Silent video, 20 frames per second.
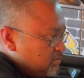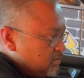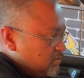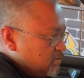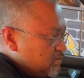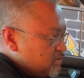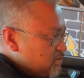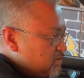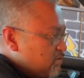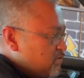
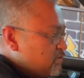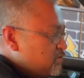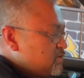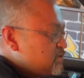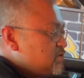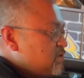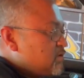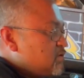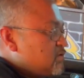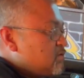yes, I got the
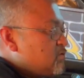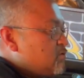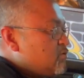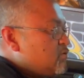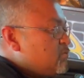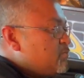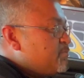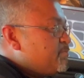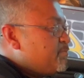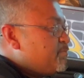second
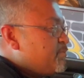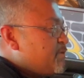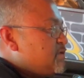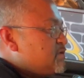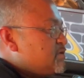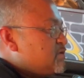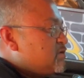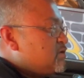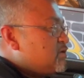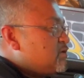globe
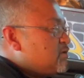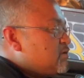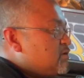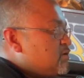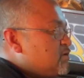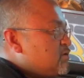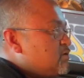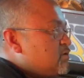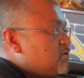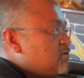basically
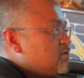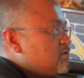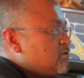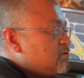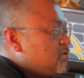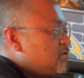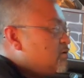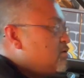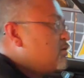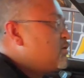here.
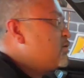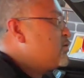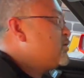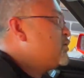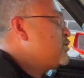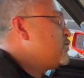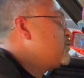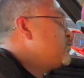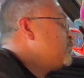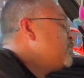
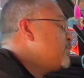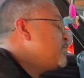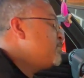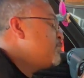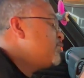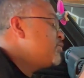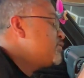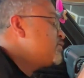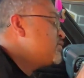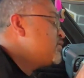We
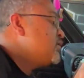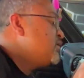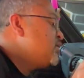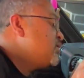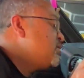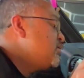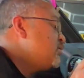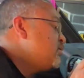pushed in.